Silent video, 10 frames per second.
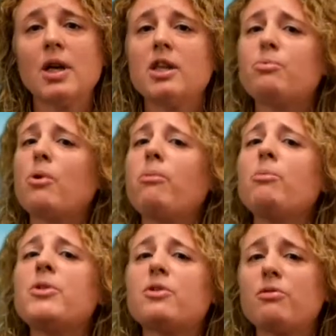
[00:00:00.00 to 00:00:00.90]
The problem
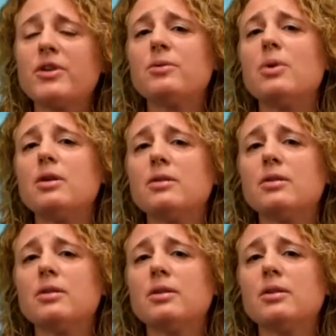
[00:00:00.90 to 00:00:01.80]
with Christmas
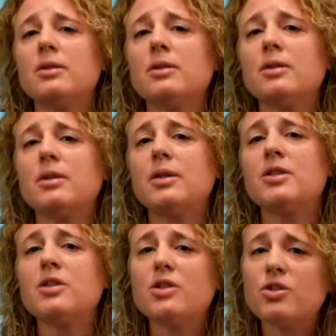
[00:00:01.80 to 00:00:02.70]
is
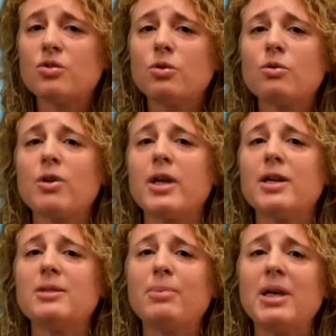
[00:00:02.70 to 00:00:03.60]
that the story
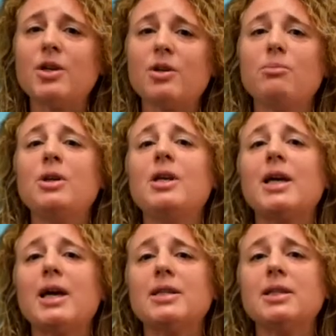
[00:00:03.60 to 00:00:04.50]
is being
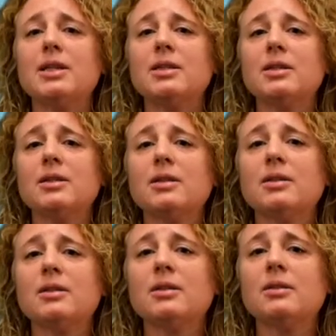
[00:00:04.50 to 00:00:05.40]
communicated
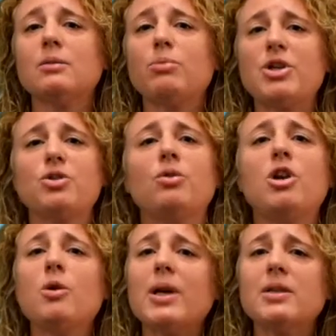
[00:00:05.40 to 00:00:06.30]
by John
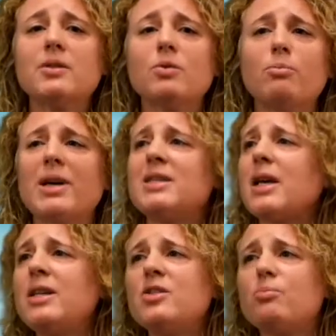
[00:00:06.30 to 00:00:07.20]
Lewis or by
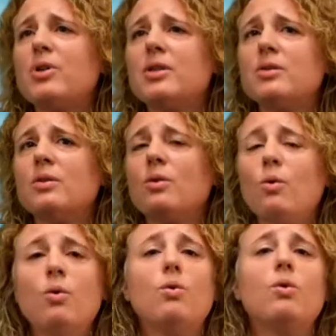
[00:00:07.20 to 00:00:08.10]
Sainsbury's
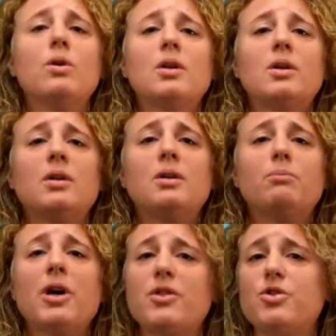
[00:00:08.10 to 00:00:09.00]
or
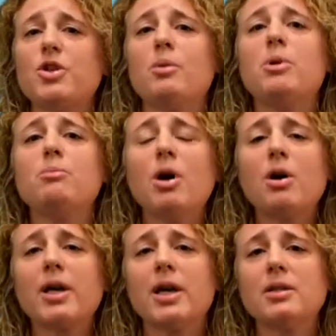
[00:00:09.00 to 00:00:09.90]
by the German
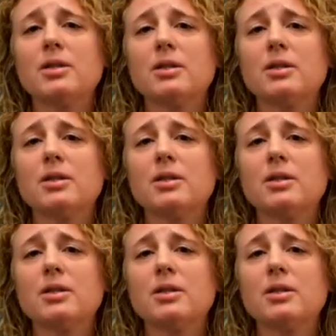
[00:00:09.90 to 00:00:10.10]
market.